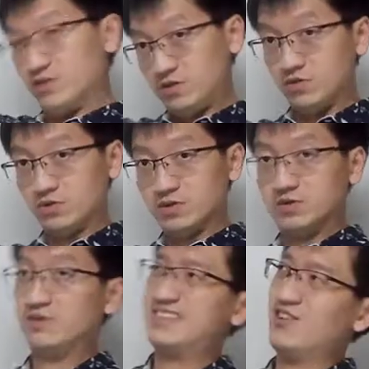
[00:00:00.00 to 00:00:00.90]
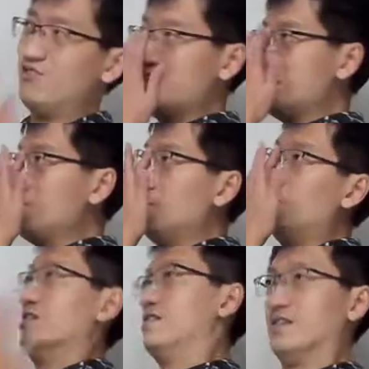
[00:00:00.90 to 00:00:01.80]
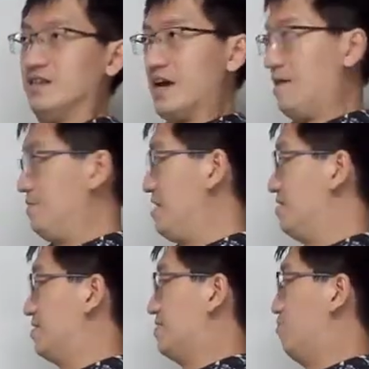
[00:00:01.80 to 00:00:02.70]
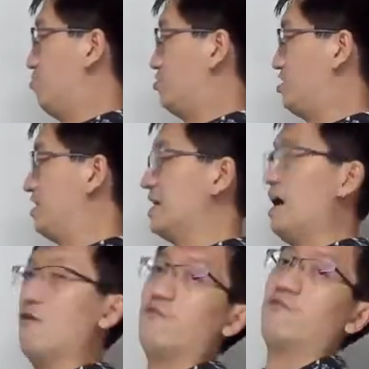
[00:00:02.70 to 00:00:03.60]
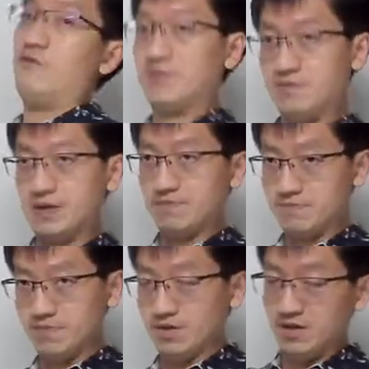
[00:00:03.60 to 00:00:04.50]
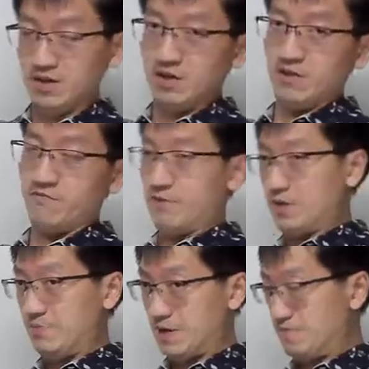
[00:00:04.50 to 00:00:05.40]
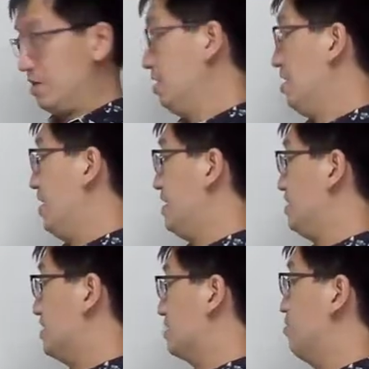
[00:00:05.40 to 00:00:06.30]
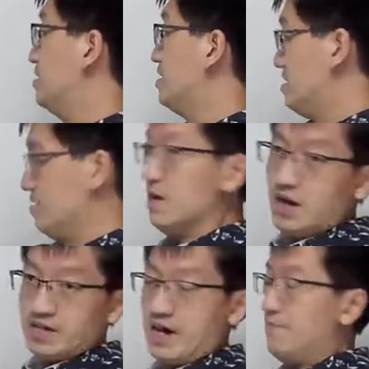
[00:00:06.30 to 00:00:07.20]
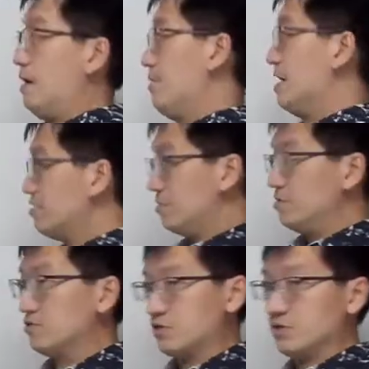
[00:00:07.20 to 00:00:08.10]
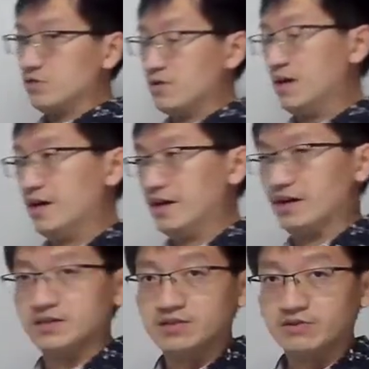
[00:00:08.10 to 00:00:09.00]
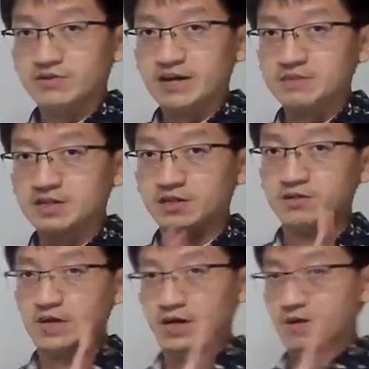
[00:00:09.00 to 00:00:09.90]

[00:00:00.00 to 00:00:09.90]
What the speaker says: you. So it's not really vertically up. It's projecting out from the paper, and then this is going in. Yeah, but we're not going to show stereochemical